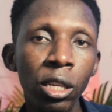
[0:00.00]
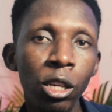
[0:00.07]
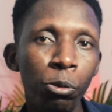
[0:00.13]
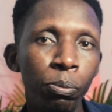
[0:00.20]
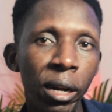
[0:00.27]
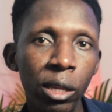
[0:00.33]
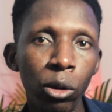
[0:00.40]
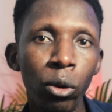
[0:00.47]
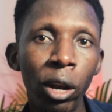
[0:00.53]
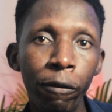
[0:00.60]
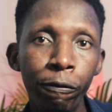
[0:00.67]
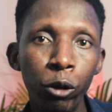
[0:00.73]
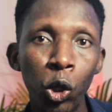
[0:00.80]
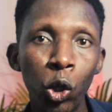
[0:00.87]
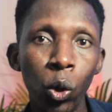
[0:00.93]
this particular
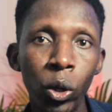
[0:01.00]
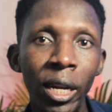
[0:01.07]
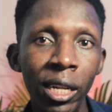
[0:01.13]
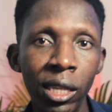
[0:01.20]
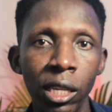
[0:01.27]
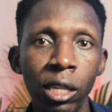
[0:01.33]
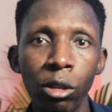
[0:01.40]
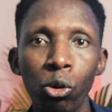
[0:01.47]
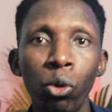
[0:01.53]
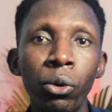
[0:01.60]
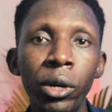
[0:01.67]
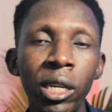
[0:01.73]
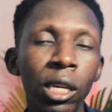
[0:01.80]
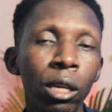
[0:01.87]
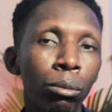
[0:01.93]
feature that is
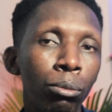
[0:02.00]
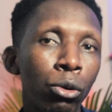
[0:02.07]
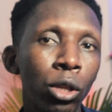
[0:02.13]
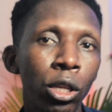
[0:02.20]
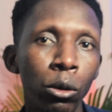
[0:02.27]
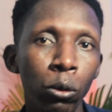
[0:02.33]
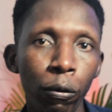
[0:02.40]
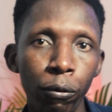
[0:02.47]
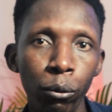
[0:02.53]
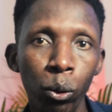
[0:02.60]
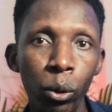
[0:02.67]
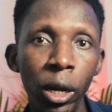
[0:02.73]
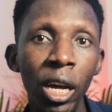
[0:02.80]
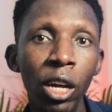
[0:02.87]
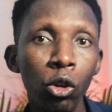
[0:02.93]
already inbuilt in your phone,
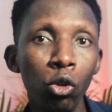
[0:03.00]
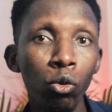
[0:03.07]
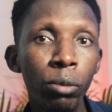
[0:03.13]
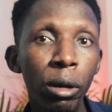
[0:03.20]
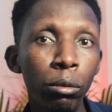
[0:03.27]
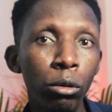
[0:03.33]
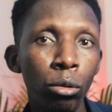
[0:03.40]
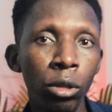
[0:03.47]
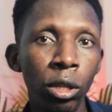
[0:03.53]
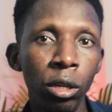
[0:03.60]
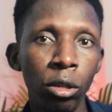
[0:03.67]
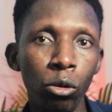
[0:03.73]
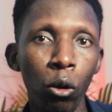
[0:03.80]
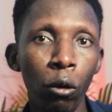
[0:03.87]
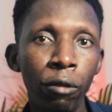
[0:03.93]
you'll be able to
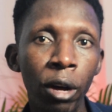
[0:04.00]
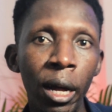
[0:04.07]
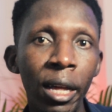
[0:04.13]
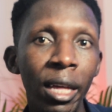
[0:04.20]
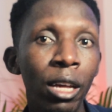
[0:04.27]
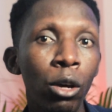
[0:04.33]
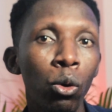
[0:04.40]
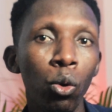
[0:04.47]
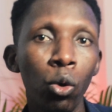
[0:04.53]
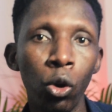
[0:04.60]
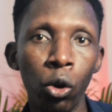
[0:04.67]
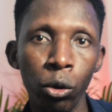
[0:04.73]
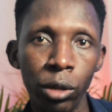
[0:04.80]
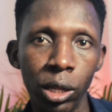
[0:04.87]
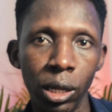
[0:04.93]
discover a whole
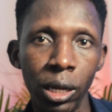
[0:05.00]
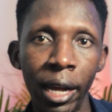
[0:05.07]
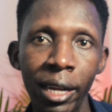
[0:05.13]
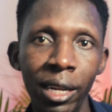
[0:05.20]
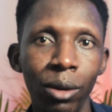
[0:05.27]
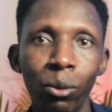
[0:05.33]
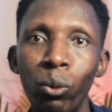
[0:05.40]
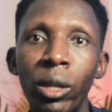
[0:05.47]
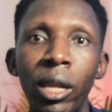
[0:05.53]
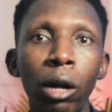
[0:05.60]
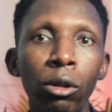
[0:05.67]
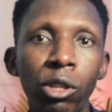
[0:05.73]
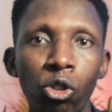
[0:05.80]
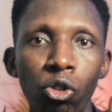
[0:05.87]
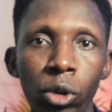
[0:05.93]
lot, like
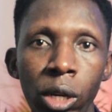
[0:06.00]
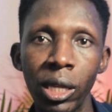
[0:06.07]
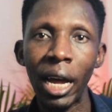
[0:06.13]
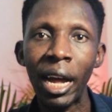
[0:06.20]
without stress.